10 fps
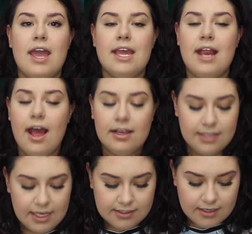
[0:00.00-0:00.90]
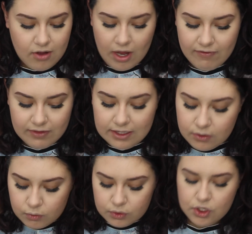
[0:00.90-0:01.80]
it has these kind of
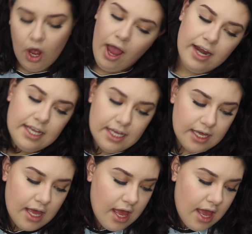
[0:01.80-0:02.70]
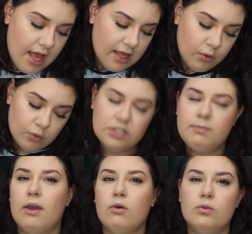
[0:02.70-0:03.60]
little tiny little
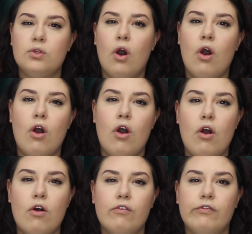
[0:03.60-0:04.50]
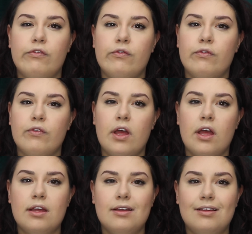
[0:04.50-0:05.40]
speckles of
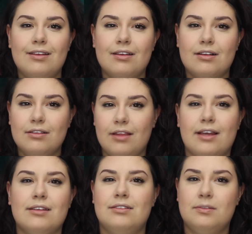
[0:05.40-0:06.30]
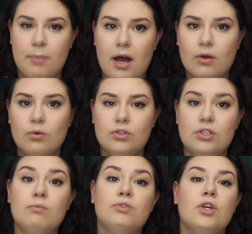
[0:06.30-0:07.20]
like sparkle to
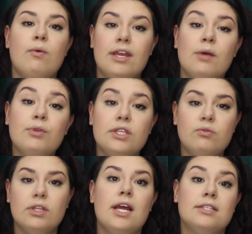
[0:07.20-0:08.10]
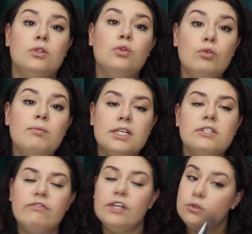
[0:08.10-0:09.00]
them. So you end up with this really nice
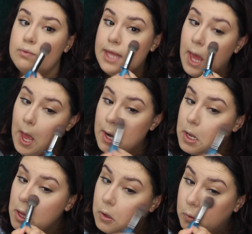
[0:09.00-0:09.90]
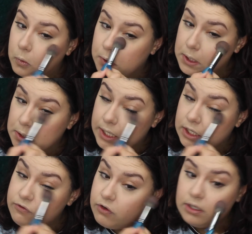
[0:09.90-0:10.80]
luminous finish without looking
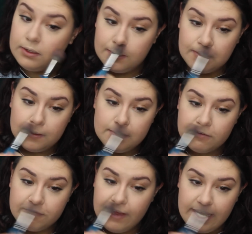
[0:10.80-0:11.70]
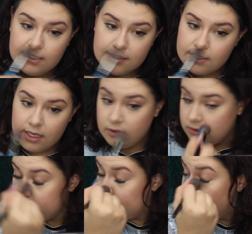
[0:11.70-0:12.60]
like you've got glitter on your face.
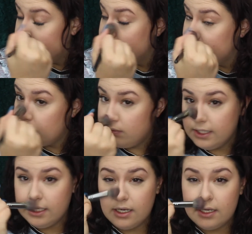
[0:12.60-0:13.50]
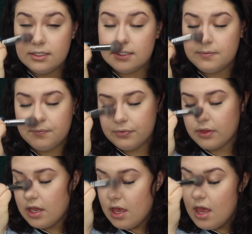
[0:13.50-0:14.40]
It's really, really nice.
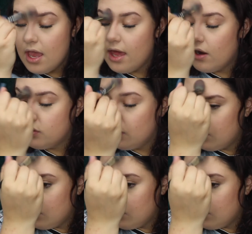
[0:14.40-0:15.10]
And also